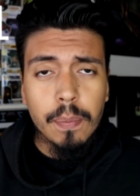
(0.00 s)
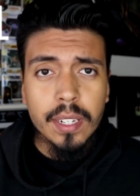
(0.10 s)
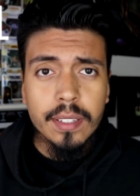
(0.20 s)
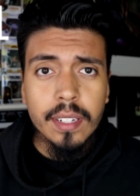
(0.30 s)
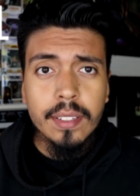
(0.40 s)

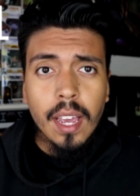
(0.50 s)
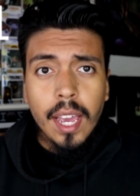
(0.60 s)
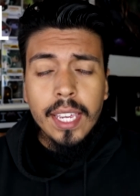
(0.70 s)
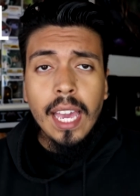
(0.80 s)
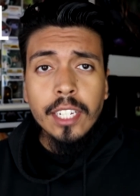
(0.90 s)
business,
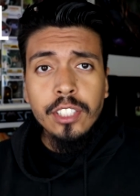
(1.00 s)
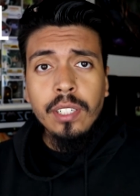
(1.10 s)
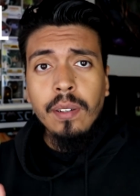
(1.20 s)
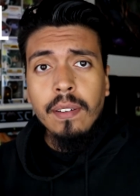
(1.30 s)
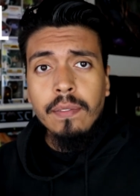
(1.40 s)
he
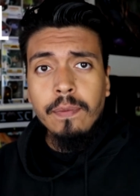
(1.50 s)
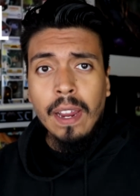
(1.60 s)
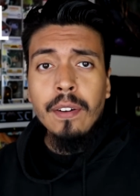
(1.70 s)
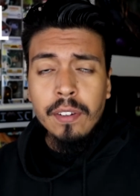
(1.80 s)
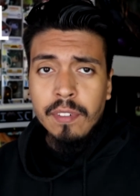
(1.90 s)
actually
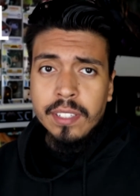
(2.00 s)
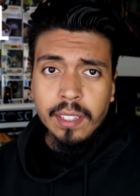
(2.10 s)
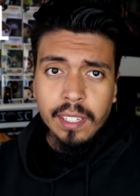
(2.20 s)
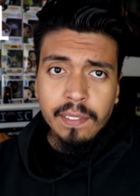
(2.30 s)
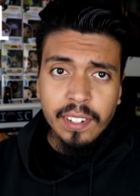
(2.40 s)
very
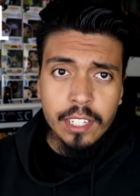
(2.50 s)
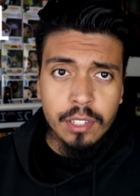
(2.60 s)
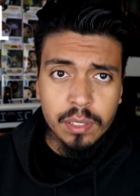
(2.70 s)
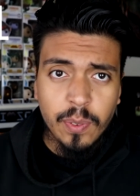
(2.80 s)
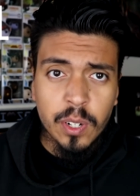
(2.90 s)
recently finished
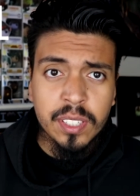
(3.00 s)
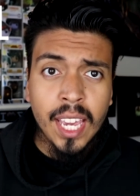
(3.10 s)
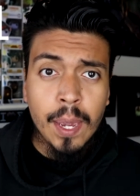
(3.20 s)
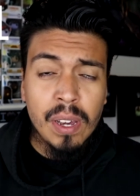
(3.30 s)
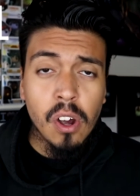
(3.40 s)
his first
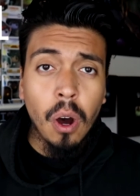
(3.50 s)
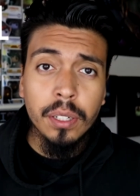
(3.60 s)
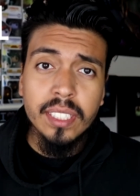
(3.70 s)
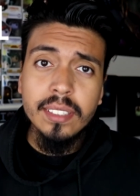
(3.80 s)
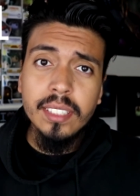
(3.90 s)
game
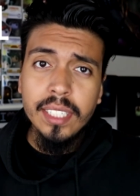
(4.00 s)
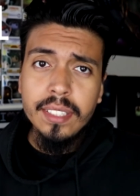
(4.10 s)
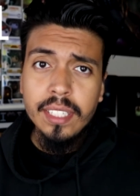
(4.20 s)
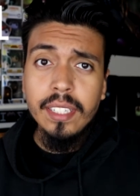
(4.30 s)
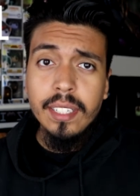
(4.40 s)
called
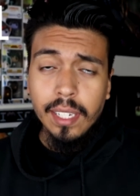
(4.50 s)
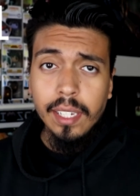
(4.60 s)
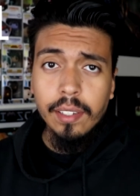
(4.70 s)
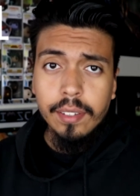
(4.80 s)
ZZT. He